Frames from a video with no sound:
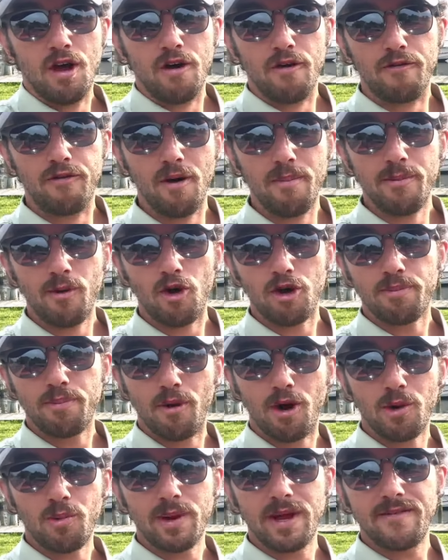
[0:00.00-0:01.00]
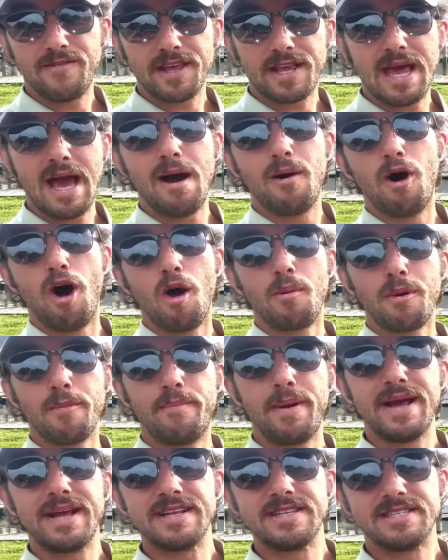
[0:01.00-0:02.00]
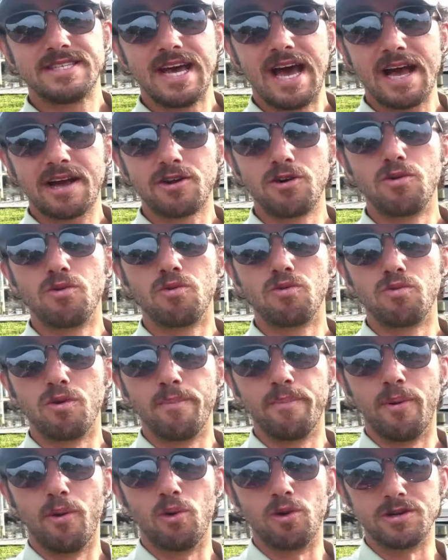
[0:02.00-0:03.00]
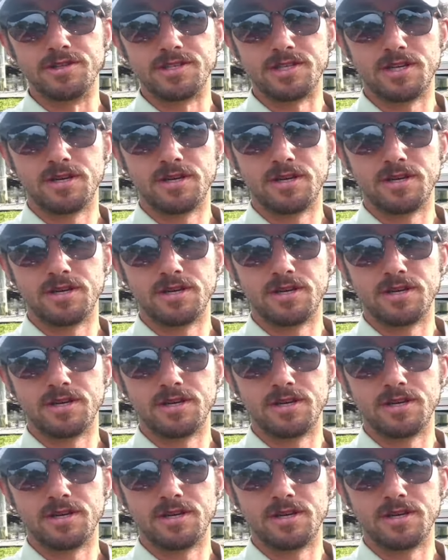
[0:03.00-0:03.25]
From Northport, we have the Cal Harbor Bait and Tackle Report.